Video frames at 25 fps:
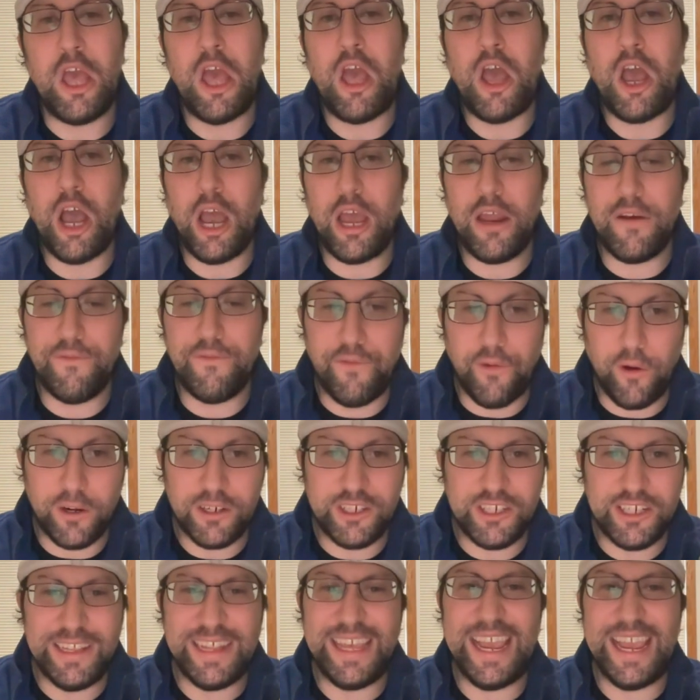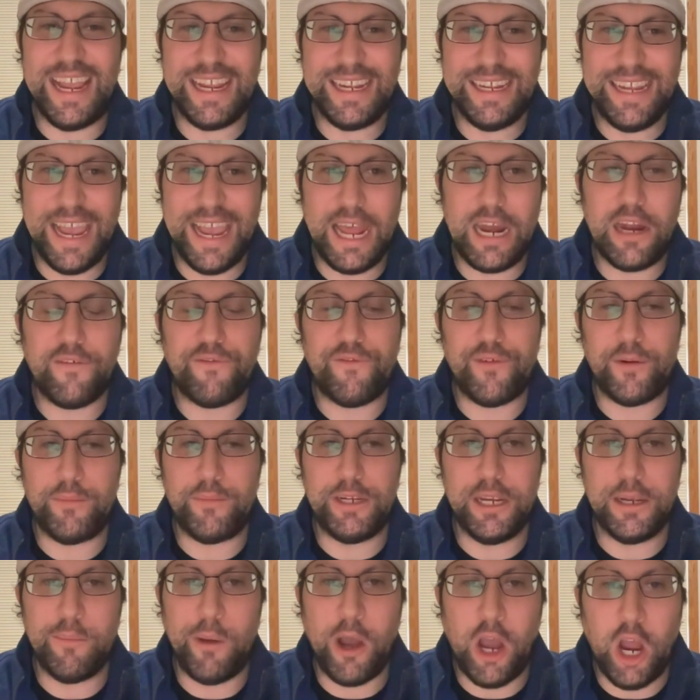Unfortunately, I get it from
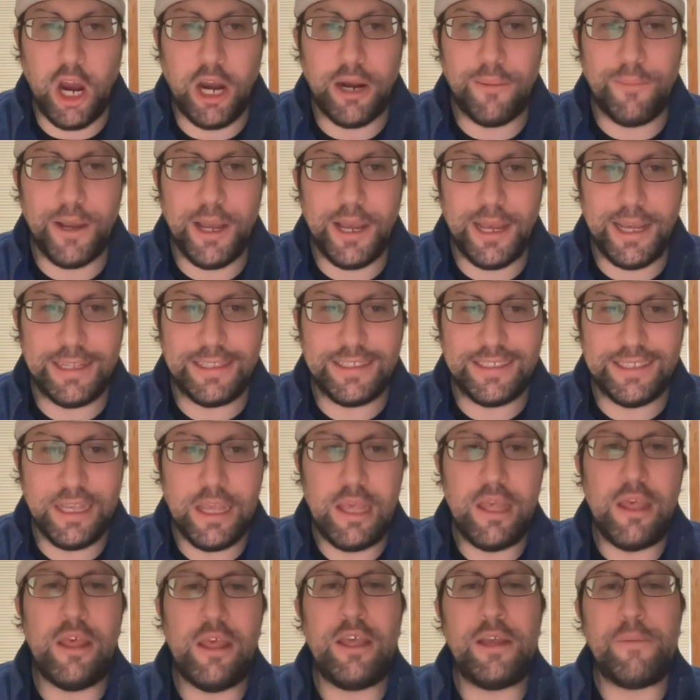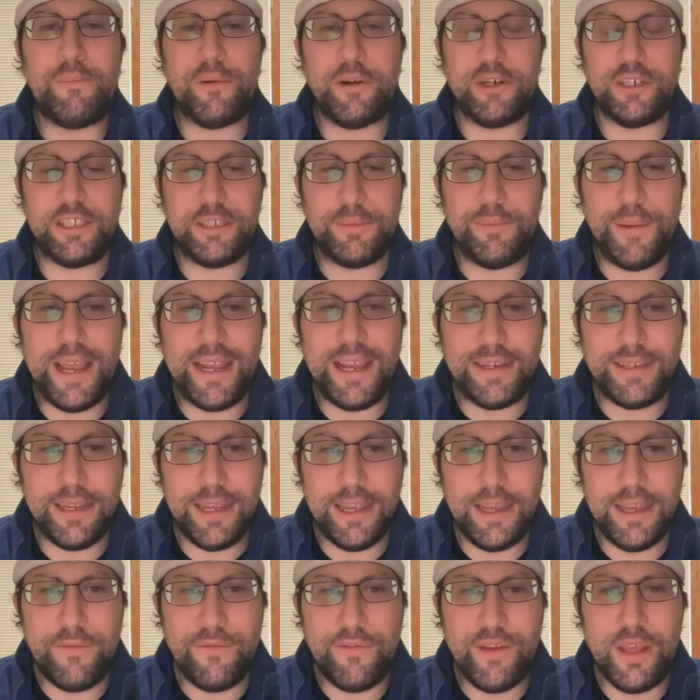Jim Harbaugh's
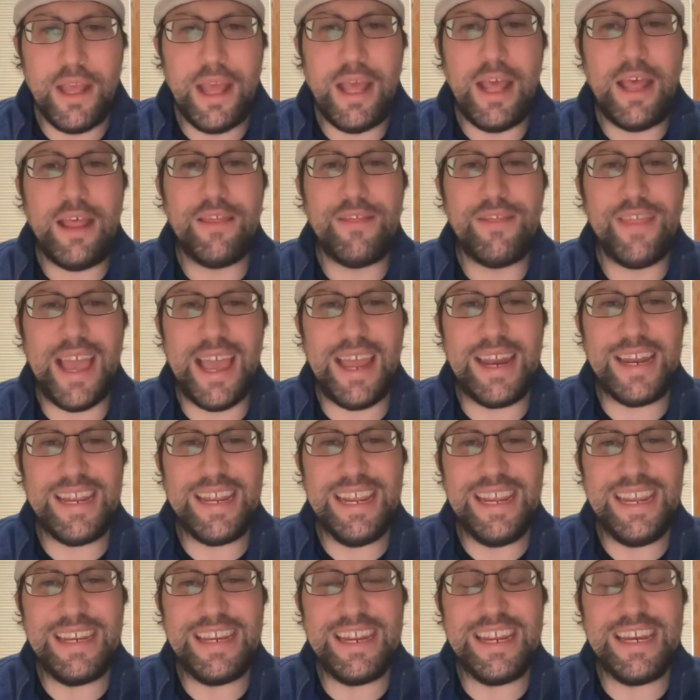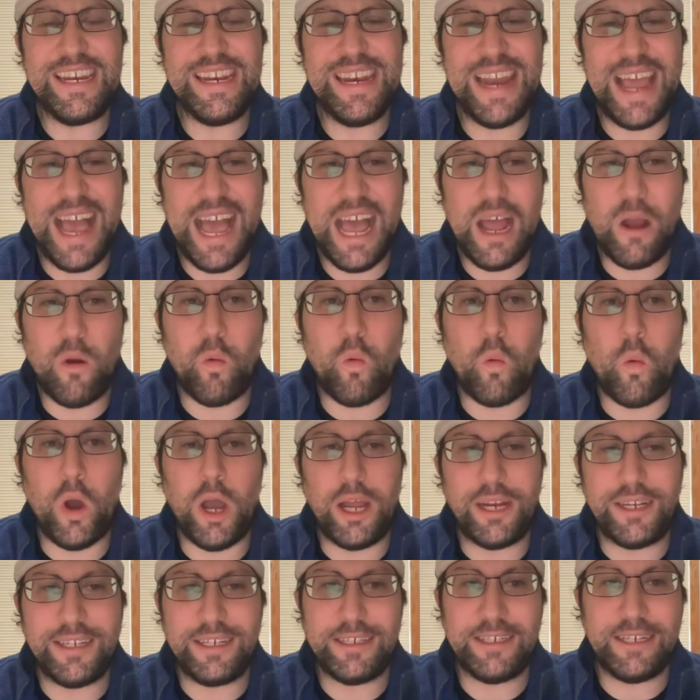perspective that he did not
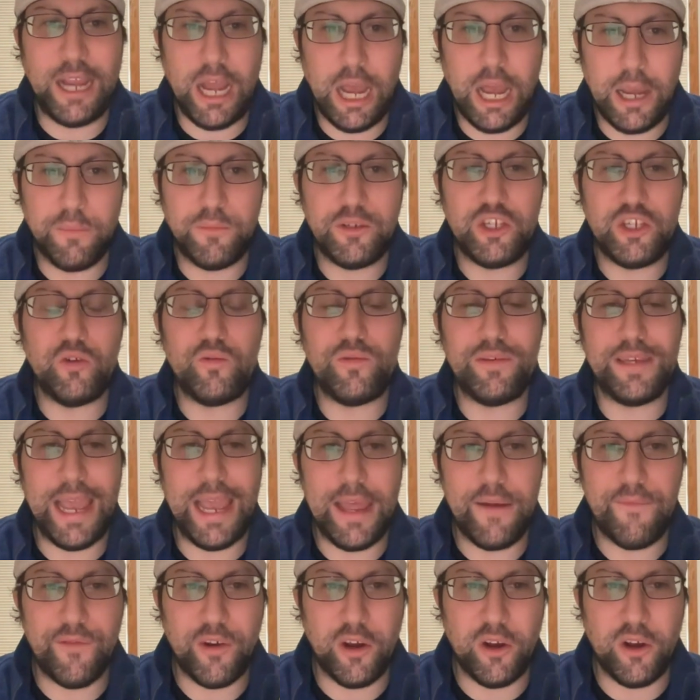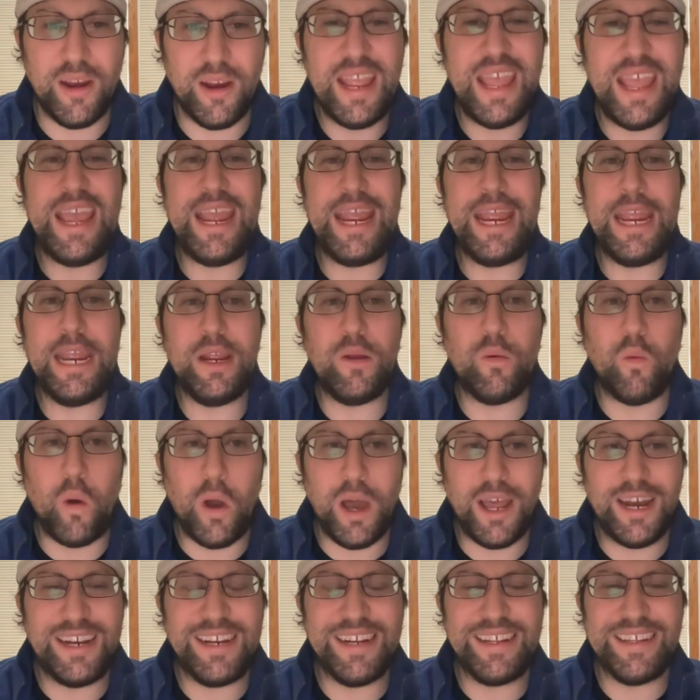want to come to Denver. He
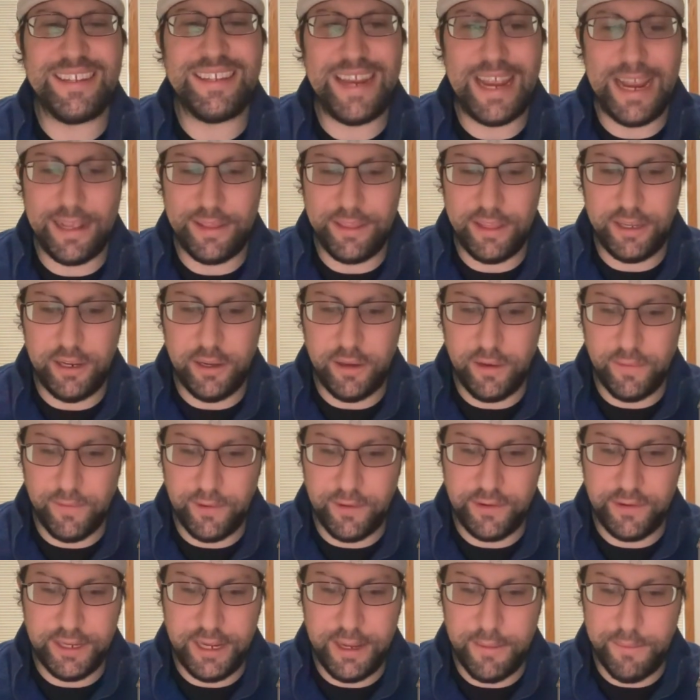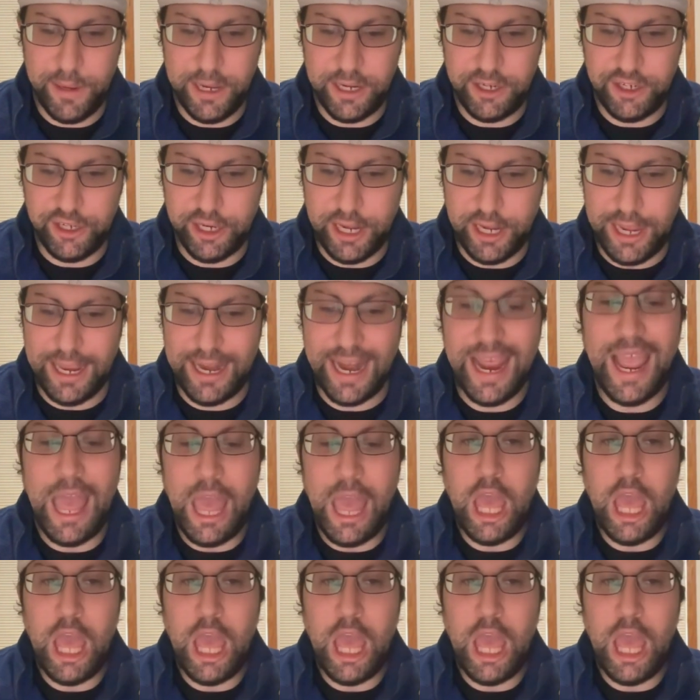wanted to stay at the University of Michigan.